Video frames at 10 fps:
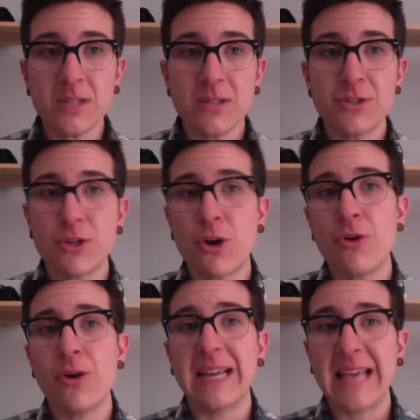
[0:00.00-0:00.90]

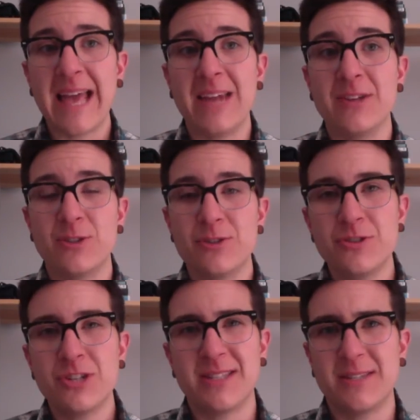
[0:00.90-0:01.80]
So again, a social
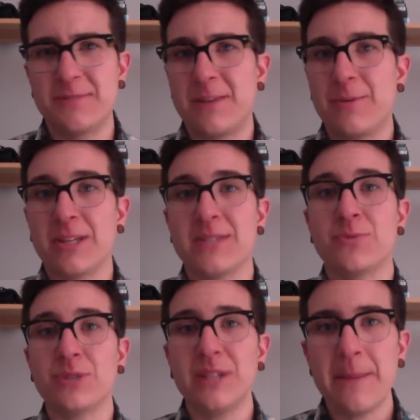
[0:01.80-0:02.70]
justice framework is
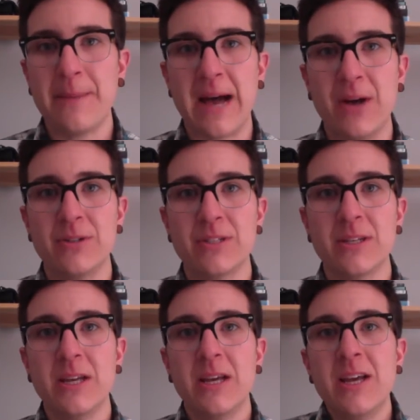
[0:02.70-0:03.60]
really about
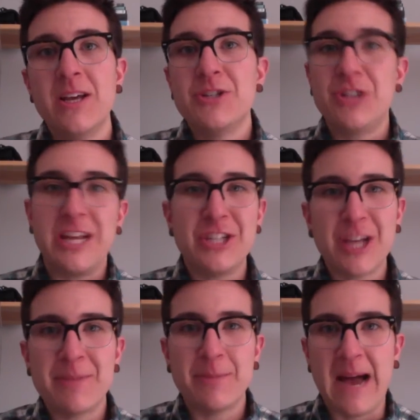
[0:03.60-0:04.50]
changing
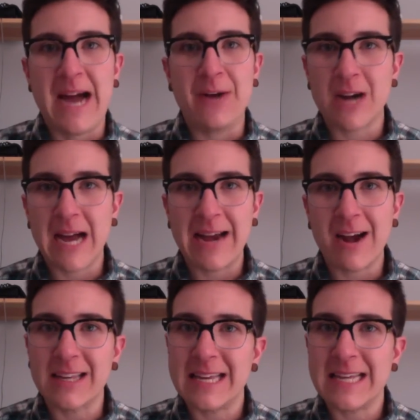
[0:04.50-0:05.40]
up the power
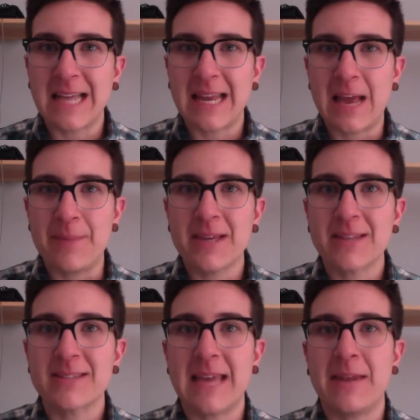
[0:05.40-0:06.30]
hierarchy and
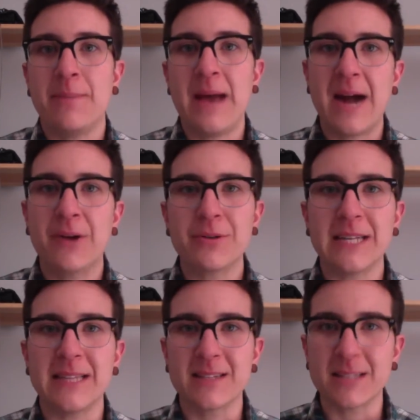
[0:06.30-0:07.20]
dynamics and
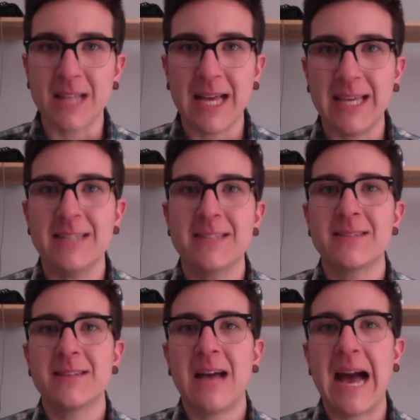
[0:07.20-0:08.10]
empowering the
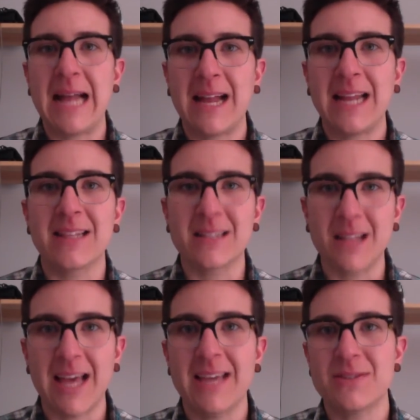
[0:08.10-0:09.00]
client, highlighting the
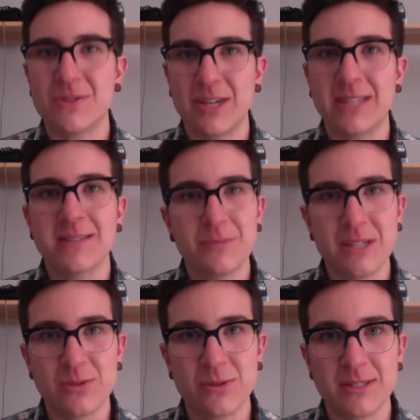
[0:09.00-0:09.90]
client's strengths and
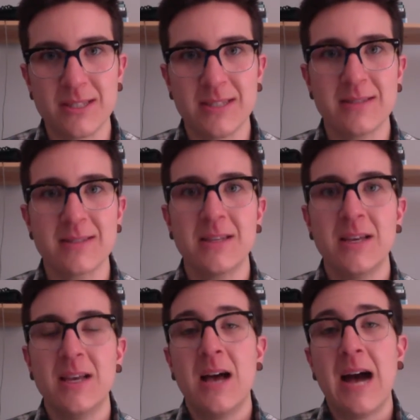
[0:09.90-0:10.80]
resources,
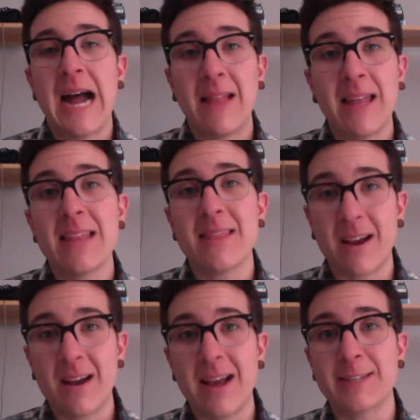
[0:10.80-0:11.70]
highlighting
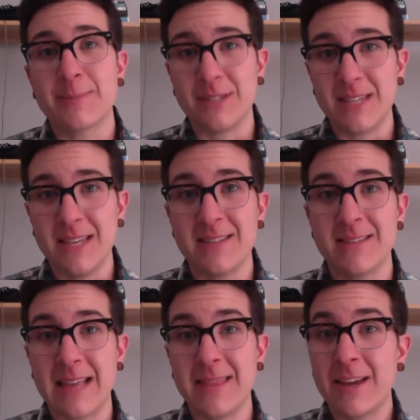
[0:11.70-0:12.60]
their expertise
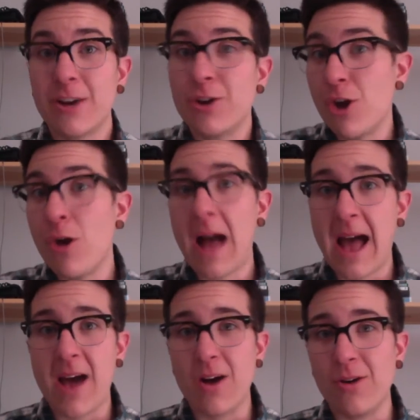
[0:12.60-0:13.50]
and their
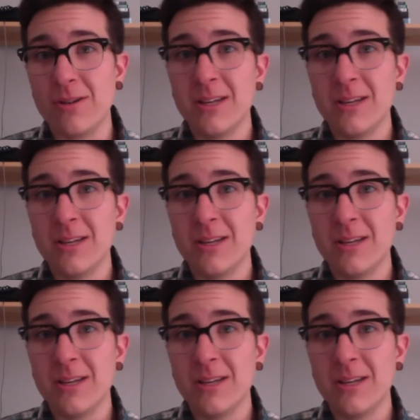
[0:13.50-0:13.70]
know-how